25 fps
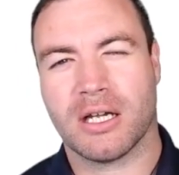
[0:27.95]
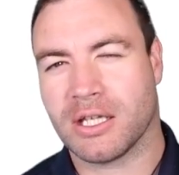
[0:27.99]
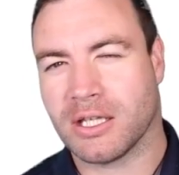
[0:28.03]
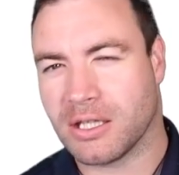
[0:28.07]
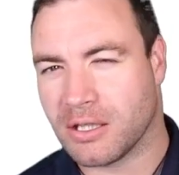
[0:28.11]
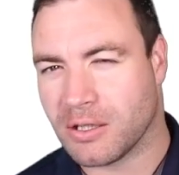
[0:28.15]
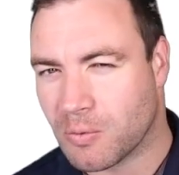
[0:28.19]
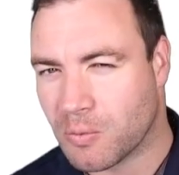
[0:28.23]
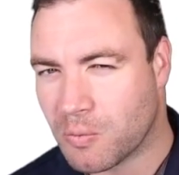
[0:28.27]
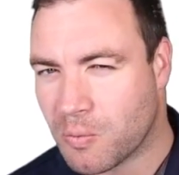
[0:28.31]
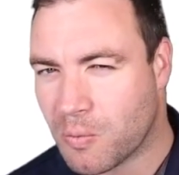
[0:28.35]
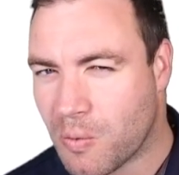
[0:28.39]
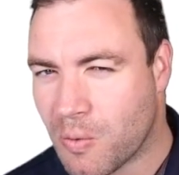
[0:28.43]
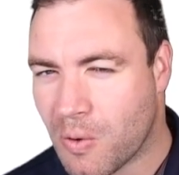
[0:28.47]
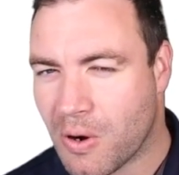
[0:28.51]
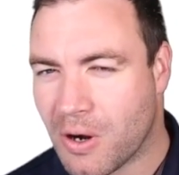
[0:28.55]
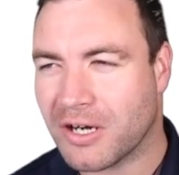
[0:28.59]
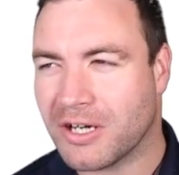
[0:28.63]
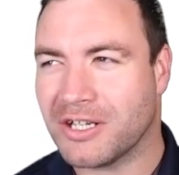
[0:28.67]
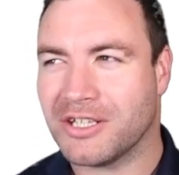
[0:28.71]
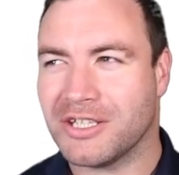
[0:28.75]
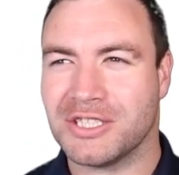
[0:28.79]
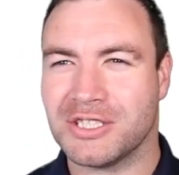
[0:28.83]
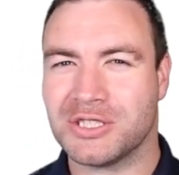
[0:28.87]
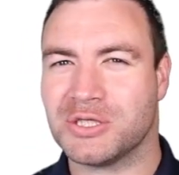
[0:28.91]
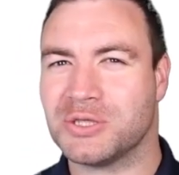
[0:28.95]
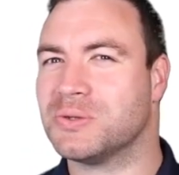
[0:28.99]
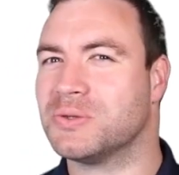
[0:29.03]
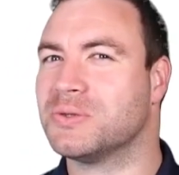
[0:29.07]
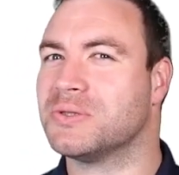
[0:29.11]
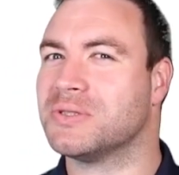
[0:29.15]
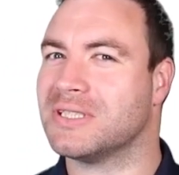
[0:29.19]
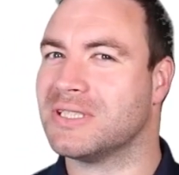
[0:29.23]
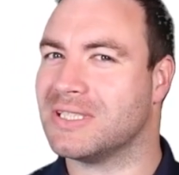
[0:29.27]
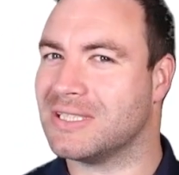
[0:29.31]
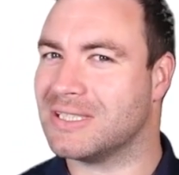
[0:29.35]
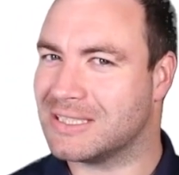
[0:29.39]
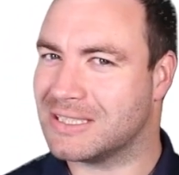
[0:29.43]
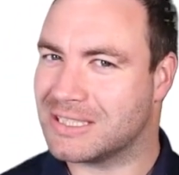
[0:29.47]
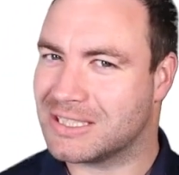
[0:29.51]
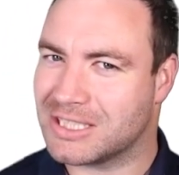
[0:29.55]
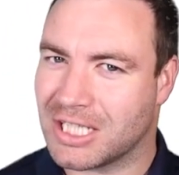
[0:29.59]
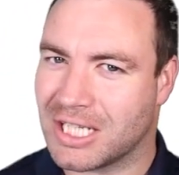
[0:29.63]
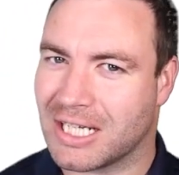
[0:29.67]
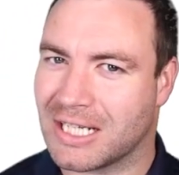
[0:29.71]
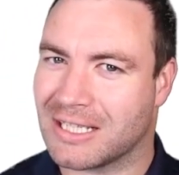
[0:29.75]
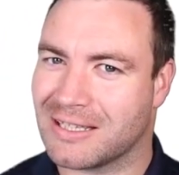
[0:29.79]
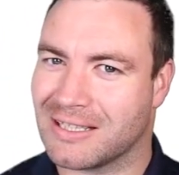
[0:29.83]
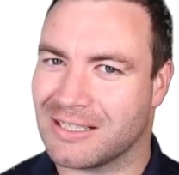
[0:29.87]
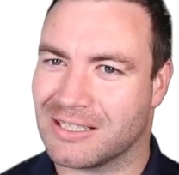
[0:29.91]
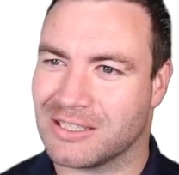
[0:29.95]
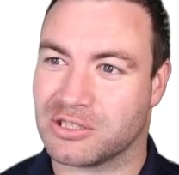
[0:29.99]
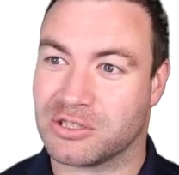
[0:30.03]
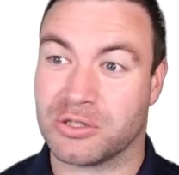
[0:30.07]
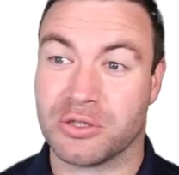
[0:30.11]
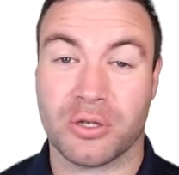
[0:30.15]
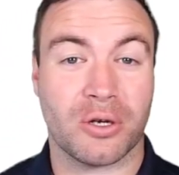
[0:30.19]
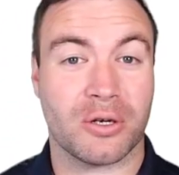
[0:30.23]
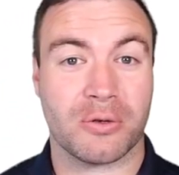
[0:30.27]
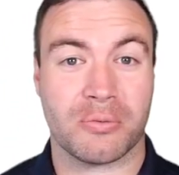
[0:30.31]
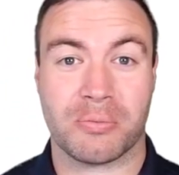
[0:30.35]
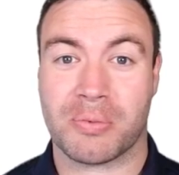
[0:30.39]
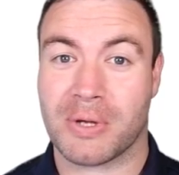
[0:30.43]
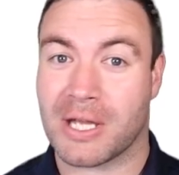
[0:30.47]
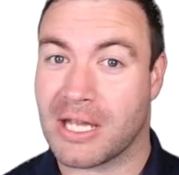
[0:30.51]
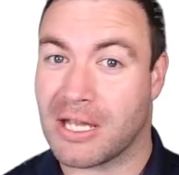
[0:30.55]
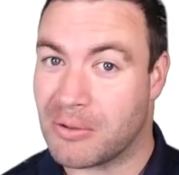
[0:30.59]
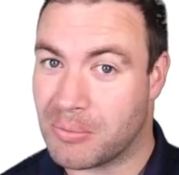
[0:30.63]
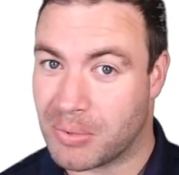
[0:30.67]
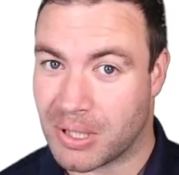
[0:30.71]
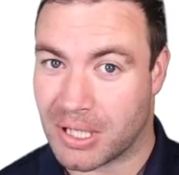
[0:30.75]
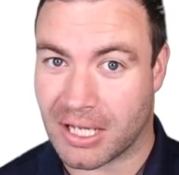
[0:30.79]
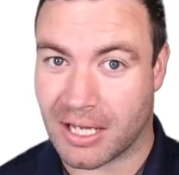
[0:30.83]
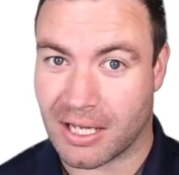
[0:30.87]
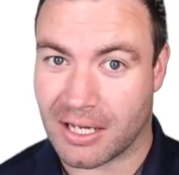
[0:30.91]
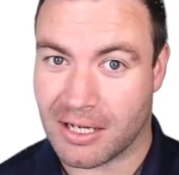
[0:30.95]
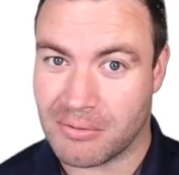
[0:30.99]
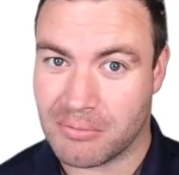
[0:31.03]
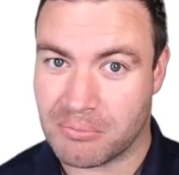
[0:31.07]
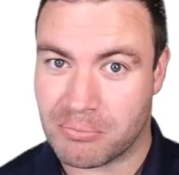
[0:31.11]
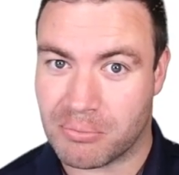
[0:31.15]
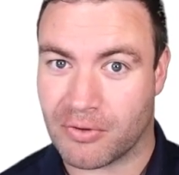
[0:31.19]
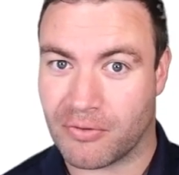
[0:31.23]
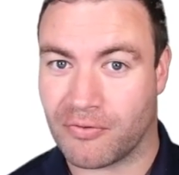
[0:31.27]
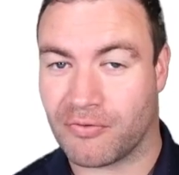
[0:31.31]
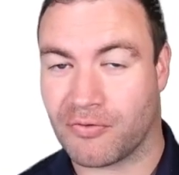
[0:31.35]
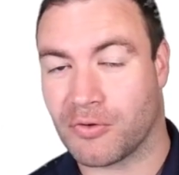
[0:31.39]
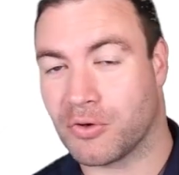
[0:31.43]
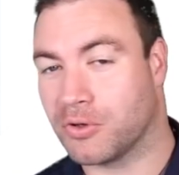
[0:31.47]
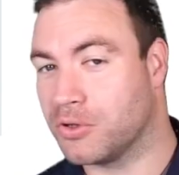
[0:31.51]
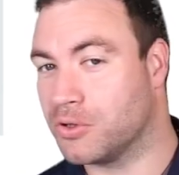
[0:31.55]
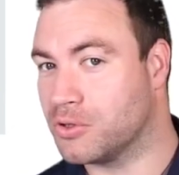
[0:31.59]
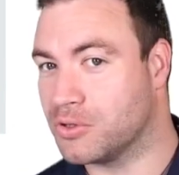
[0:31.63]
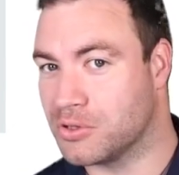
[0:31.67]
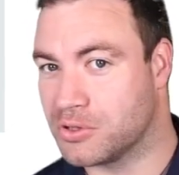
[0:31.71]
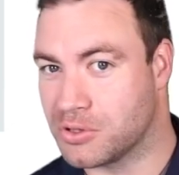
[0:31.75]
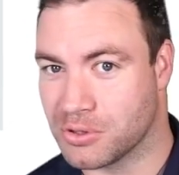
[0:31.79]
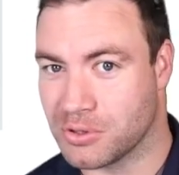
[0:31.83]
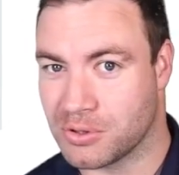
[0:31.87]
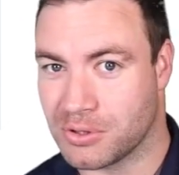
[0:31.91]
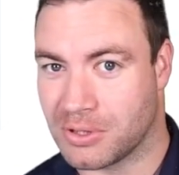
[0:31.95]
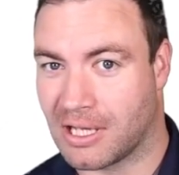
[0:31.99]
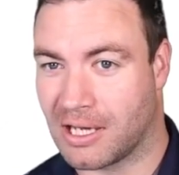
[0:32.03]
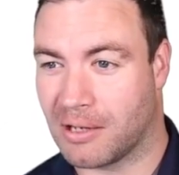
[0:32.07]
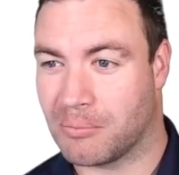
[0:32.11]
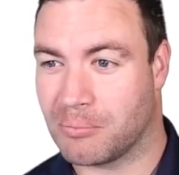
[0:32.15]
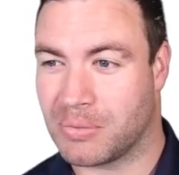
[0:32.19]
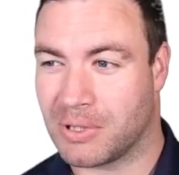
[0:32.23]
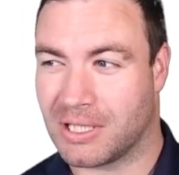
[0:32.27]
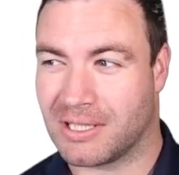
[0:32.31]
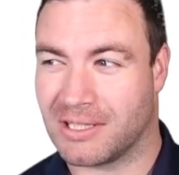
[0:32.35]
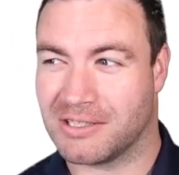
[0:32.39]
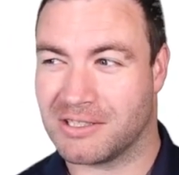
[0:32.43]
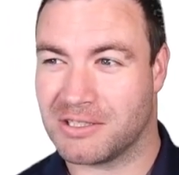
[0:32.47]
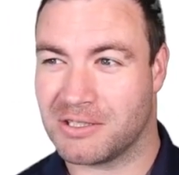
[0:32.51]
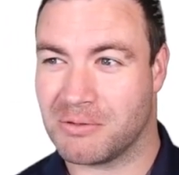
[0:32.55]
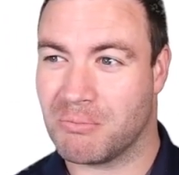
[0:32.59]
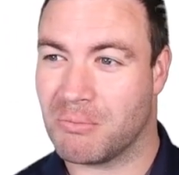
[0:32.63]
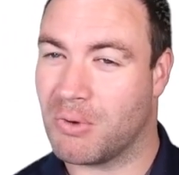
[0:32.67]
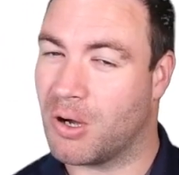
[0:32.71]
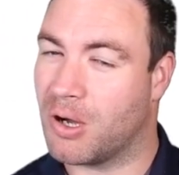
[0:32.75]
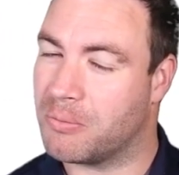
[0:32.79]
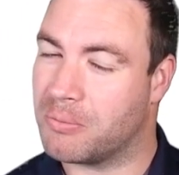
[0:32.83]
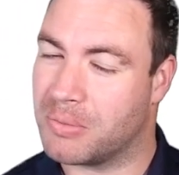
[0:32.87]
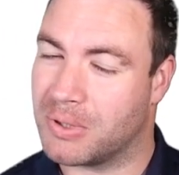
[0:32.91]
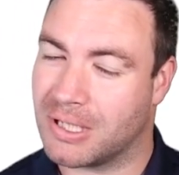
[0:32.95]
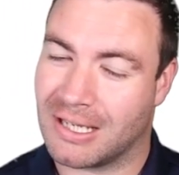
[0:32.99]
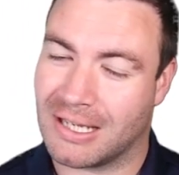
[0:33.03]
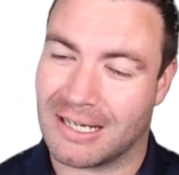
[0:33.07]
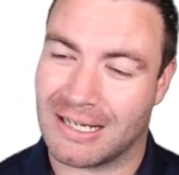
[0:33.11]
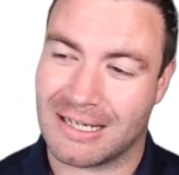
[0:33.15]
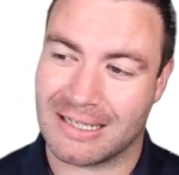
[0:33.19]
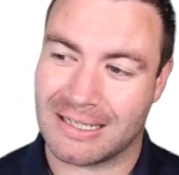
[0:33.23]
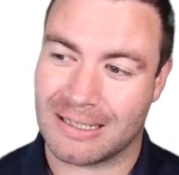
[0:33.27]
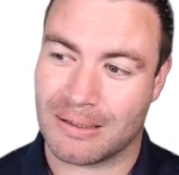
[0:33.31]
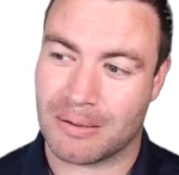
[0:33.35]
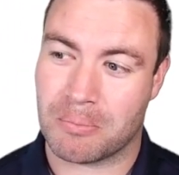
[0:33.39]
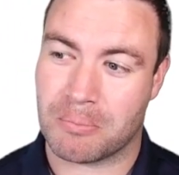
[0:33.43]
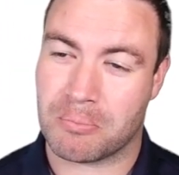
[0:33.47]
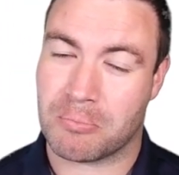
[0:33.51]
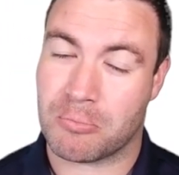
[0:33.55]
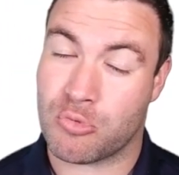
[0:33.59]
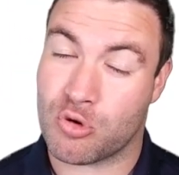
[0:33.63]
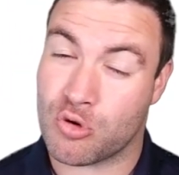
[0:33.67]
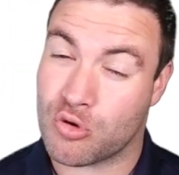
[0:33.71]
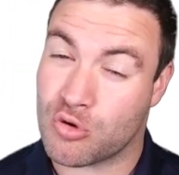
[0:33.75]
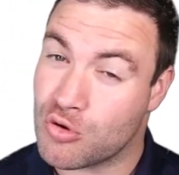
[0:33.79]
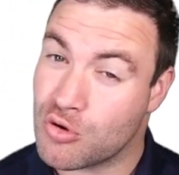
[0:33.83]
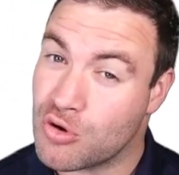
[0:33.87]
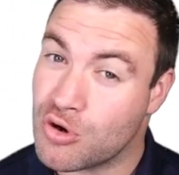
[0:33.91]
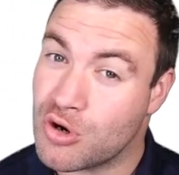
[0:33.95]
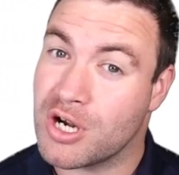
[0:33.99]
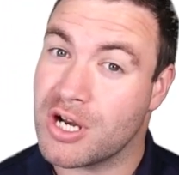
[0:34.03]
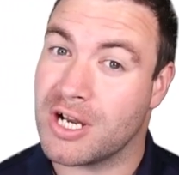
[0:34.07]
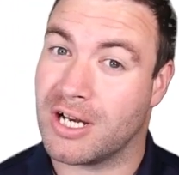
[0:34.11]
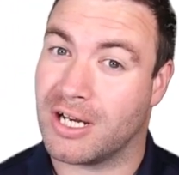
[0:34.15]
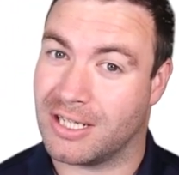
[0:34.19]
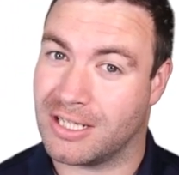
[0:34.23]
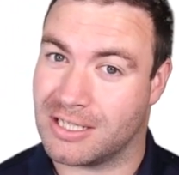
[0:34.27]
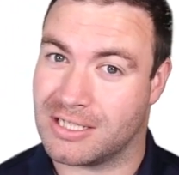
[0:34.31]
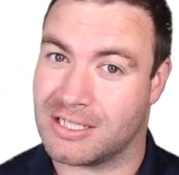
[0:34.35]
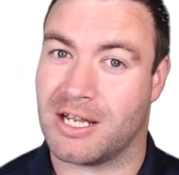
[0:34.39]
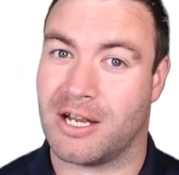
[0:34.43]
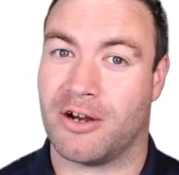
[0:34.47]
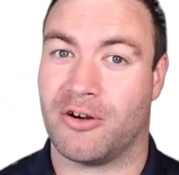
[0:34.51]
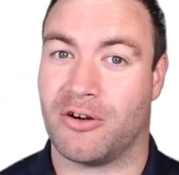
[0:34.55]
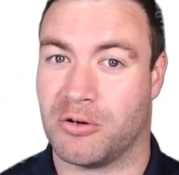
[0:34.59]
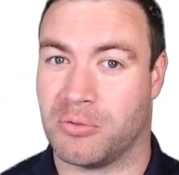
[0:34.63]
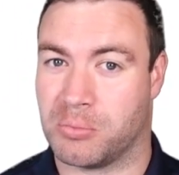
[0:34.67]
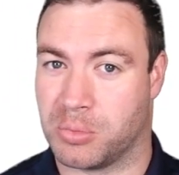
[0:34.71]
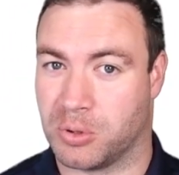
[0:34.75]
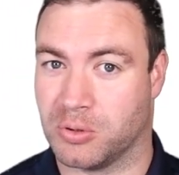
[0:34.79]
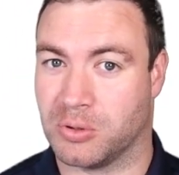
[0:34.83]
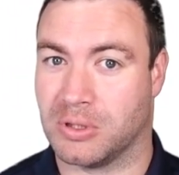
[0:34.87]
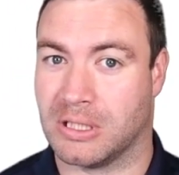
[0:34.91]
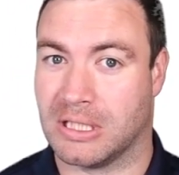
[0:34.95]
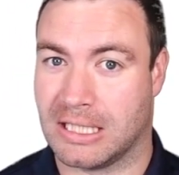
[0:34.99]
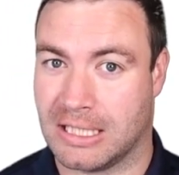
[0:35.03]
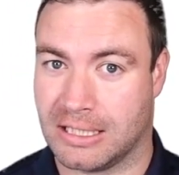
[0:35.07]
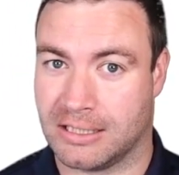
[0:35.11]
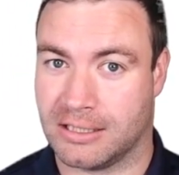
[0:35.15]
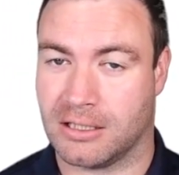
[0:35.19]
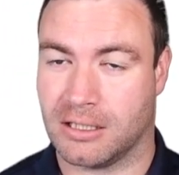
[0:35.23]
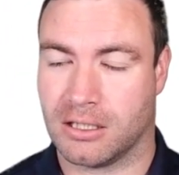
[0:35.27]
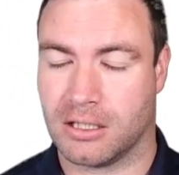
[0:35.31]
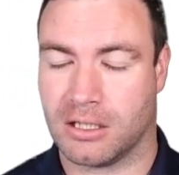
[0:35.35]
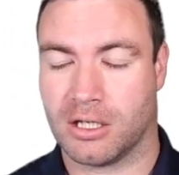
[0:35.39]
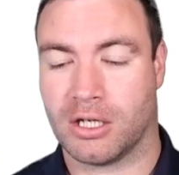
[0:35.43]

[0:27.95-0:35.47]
You want to ensure that you check that it's not a PBN before you do that, because you might be getting a pretty terrible link.